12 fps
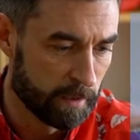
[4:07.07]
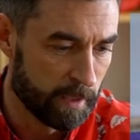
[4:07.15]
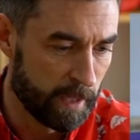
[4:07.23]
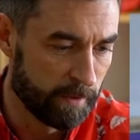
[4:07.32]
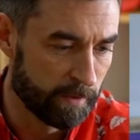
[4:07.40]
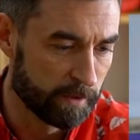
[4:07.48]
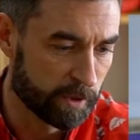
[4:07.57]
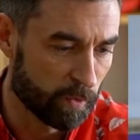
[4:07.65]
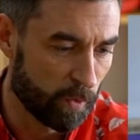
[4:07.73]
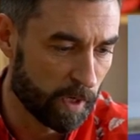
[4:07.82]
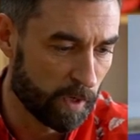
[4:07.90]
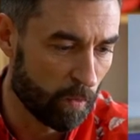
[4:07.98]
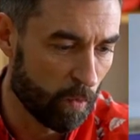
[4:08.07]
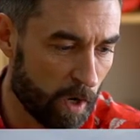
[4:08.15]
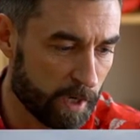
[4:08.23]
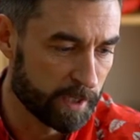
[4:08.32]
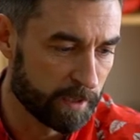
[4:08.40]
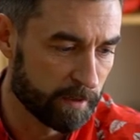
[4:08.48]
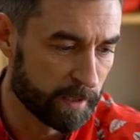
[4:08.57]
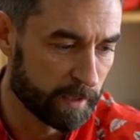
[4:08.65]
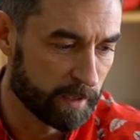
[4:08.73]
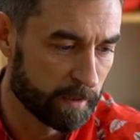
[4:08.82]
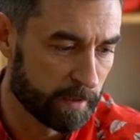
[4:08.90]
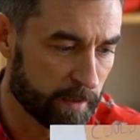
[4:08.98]
then they're just wearing one earring,
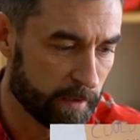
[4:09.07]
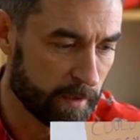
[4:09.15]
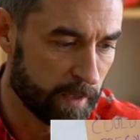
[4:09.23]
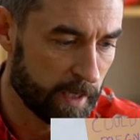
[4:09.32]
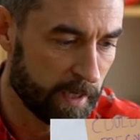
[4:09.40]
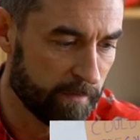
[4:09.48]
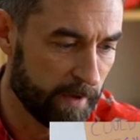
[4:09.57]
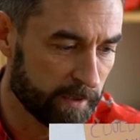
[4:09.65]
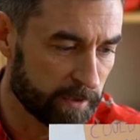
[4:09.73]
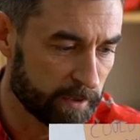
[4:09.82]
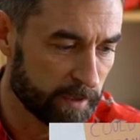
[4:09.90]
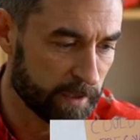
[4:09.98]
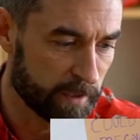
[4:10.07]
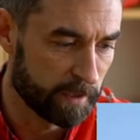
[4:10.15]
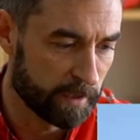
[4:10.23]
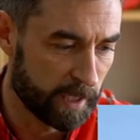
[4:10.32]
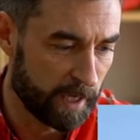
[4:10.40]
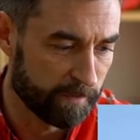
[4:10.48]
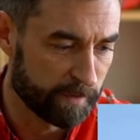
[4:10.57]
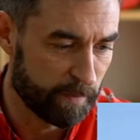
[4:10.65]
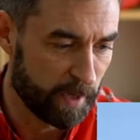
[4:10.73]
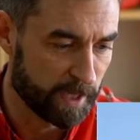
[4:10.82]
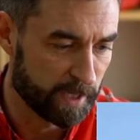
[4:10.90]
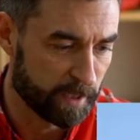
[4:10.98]
and eventually they have
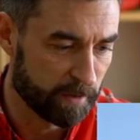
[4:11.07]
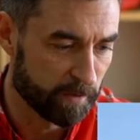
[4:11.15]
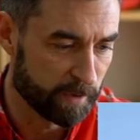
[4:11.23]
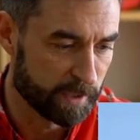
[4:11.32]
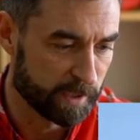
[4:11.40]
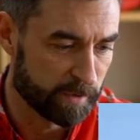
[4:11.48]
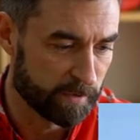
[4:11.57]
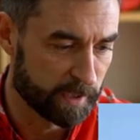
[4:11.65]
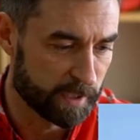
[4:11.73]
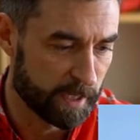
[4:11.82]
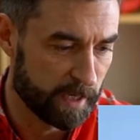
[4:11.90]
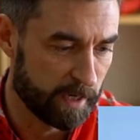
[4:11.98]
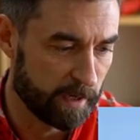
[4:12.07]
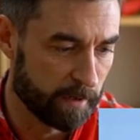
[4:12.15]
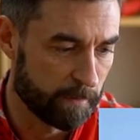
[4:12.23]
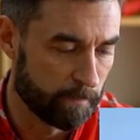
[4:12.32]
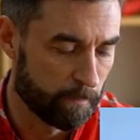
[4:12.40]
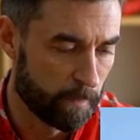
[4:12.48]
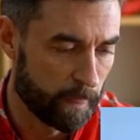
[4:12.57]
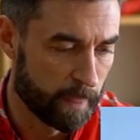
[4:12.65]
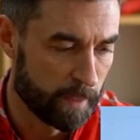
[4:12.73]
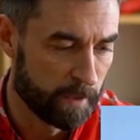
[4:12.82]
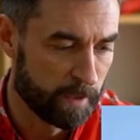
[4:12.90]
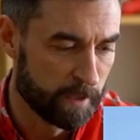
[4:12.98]
spiky green streaked hair.
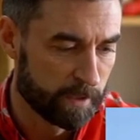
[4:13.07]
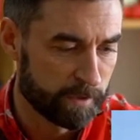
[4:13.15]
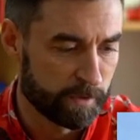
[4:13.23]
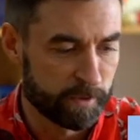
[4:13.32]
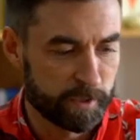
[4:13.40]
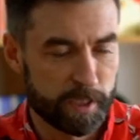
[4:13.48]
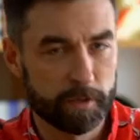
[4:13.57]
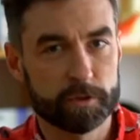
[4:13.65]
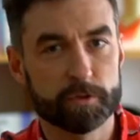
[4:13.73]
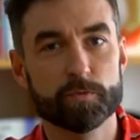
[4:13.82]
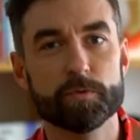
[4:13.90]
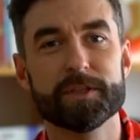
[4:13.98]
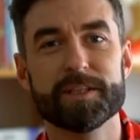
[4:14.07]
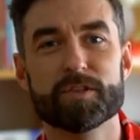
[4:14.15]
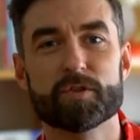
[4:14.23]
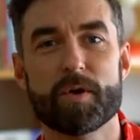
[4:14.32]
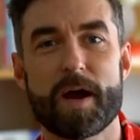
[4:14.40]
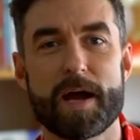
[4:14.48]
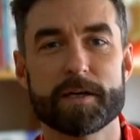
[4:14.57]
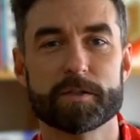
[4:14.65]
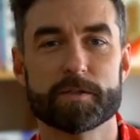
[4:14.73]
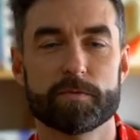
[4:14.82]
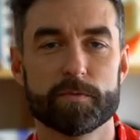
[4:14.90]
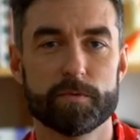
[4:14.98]
So you see how she really
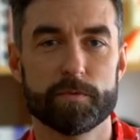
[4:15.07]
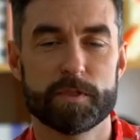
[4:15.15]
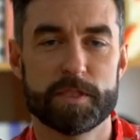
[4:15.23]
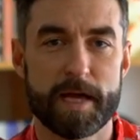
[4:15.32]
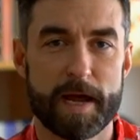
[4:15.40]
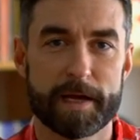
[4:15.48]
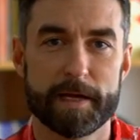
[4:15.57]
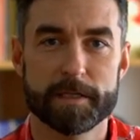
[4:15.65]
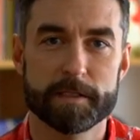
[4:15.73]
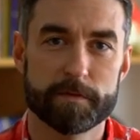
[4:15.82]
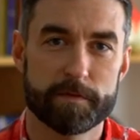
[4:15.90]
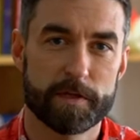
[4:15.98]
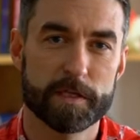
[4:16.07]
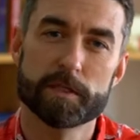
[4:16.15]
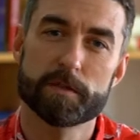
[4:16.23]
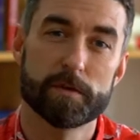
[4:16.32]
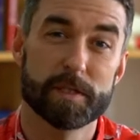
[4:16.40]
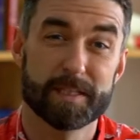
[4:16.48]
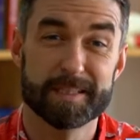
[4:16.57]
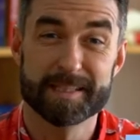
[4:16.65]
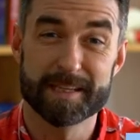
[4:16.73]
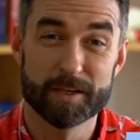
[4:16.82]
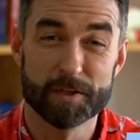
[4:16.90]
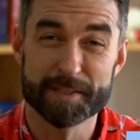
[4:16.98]
tracks through decades of history in a
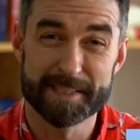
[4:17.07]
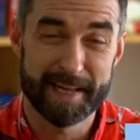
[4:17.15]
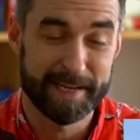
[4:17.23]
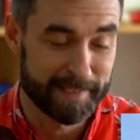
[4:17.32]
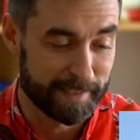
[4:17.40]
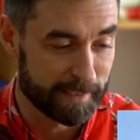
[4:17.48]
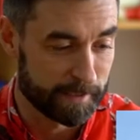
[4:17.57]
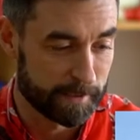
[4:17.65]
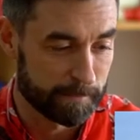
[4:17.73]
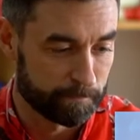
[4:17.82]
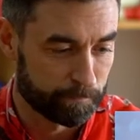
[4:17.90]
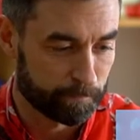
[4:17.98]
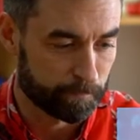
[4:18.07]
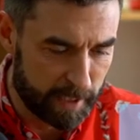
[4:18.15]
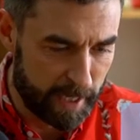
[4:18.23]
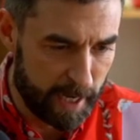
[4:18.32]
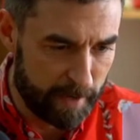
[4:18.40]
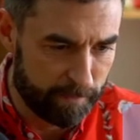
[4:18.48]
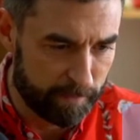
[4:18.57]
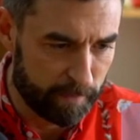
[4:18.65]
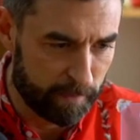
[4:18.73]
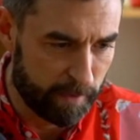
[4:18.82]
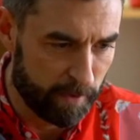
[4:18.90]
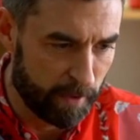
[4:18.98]
single sentence. An
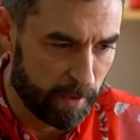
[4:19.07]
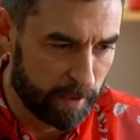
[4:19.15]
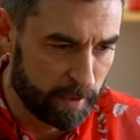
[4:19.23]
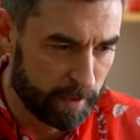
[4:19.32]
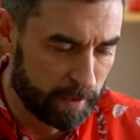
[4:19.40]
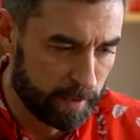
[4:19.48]
afterthought